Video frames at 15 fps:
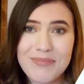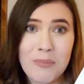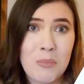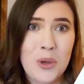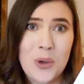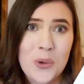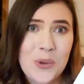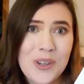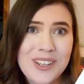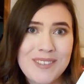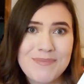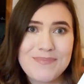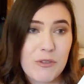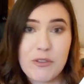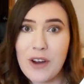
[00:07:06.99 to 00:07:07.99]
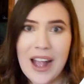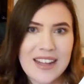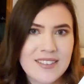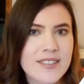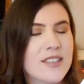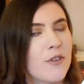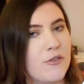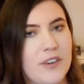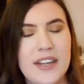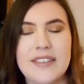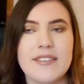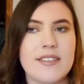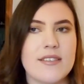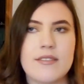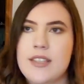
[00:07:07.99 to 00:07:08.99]
Moon,
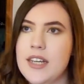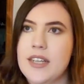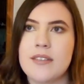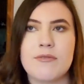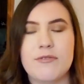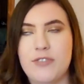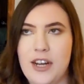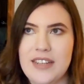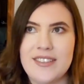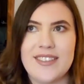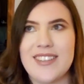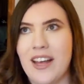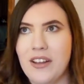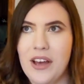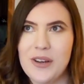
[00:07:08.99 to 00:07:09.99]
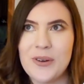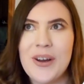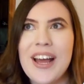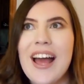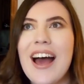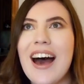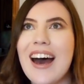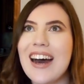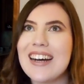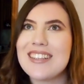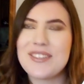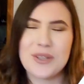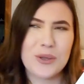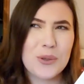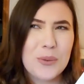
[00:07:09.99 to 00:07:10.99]
Friends, duh, Friends, hello.
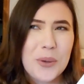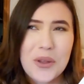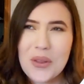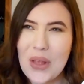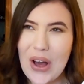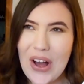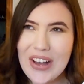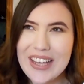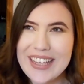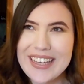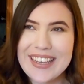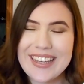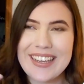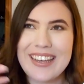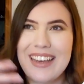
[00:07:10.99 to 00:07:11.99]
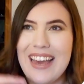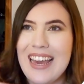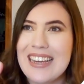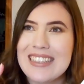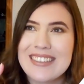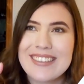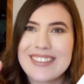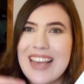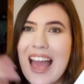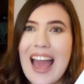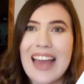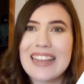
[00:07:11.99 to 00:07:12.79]
0 O'Clock, and